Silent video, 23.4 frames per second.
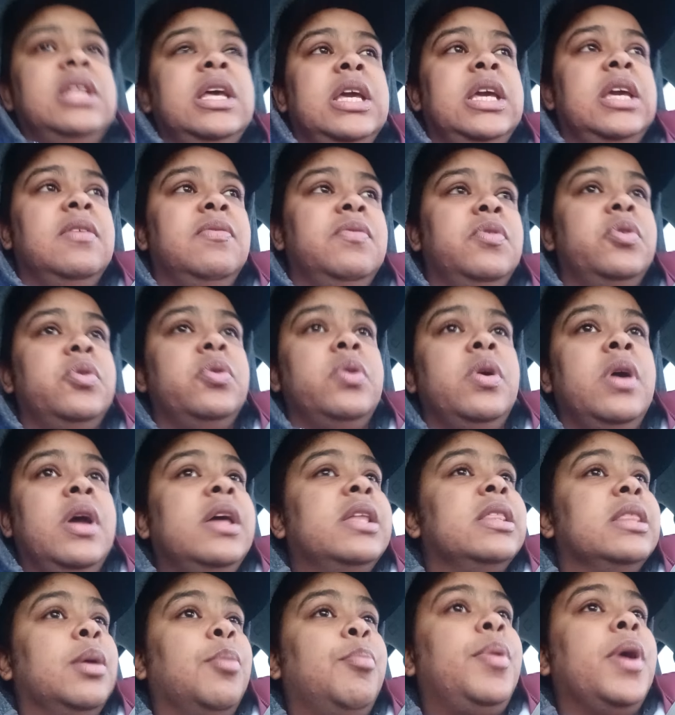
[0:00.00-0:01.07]
They give you
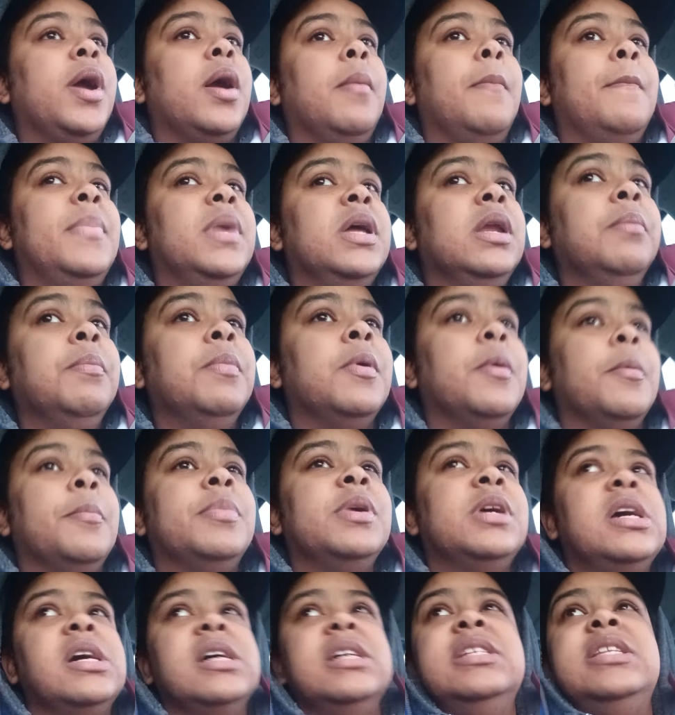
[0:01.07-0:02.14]
the bare minimum
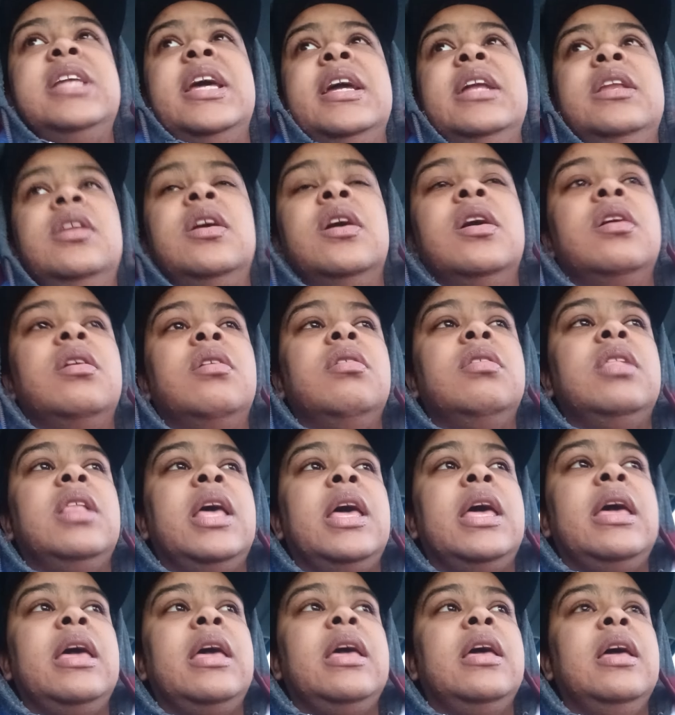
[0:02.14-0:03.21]
because they know
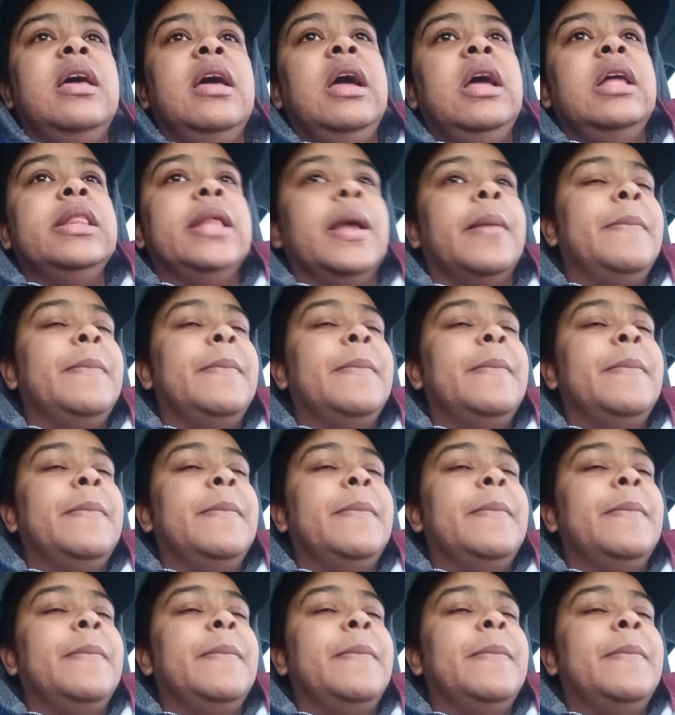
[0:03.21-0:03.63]
that